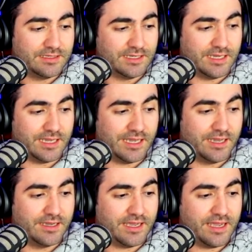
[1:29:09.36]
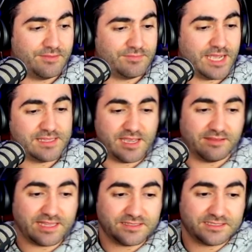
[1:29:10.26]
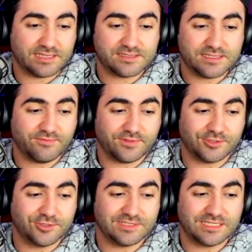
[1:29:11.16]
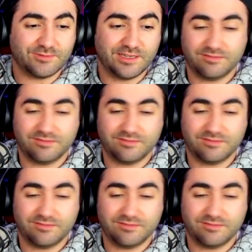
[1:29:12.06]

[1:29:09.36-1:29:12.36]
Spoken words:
Yeah. That's it for the news this week.